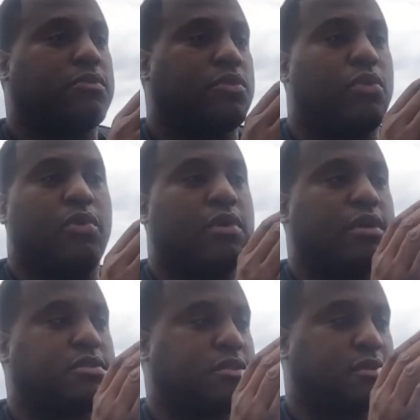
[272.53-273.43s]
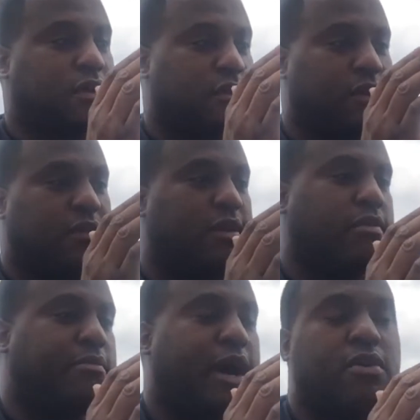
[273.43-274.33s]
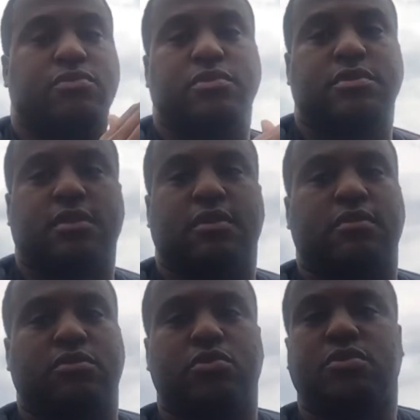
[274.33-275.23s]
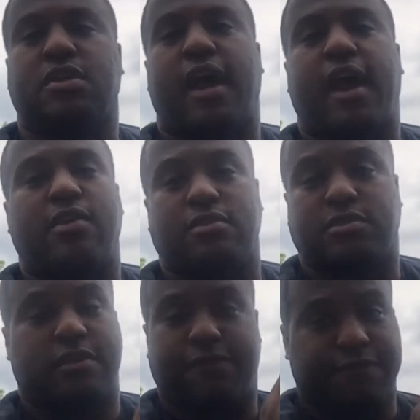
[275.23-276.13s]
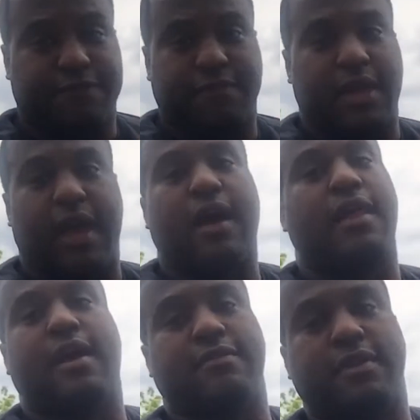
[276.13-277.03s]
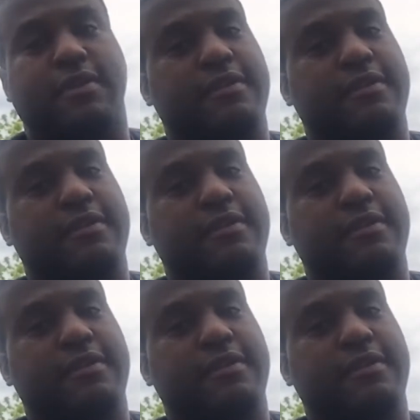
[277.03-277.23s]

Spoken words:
gourds and mountains and Dukes of Hazzard the hell out of it.